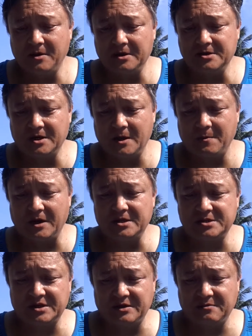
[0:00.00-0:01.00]
But my
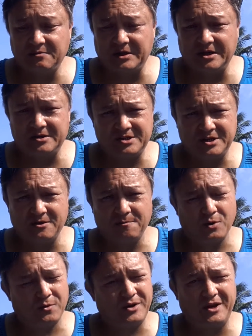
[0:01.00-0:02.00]
plan is here
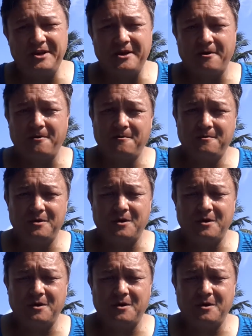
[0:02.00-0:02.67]
permanently? No.